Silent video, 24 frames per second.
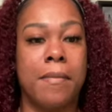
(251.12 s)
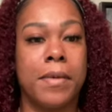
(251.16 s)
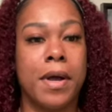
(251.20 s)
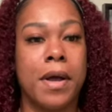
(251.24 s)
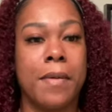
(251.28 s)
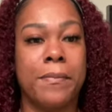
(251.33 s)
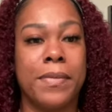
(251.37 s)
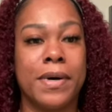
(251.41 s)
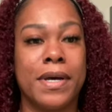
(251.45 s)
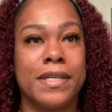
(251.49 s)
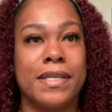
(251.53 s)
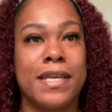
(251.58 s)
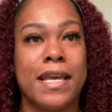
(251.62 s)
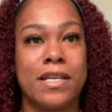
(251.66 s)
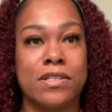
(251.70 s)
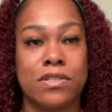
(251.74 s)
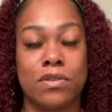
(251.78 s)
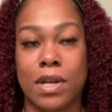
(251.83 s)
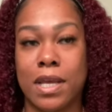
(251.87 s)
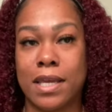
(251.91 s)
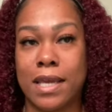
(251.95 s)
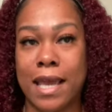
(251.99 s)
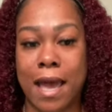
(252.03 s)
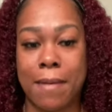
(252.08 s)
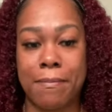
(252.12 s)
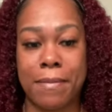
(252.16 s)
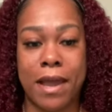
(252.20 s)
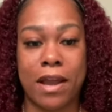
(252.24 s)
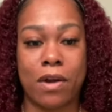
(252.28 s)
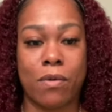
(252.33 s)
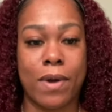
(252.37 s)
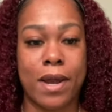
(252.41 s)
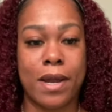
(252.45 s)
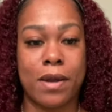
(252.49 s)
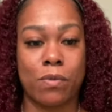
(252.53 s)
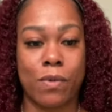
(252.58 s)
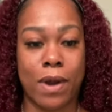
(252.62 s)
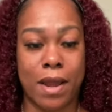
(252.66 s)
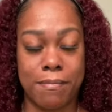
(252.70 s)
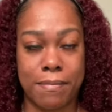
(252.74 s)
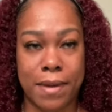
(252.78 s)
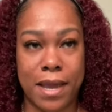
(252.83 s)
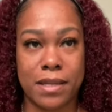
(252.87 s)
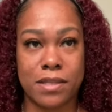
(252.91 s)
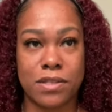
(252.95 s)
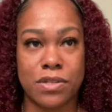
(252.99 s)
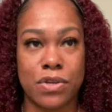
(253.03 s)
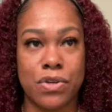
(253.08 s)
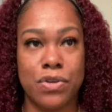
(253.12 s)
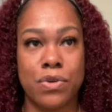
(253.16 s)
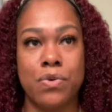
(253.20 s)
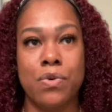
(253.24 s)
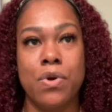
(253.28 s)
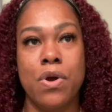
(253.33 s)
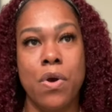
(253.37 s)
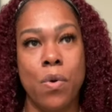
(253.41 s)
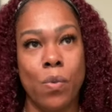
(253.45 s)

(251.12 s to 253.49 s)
but yeah, so they got back right back to you.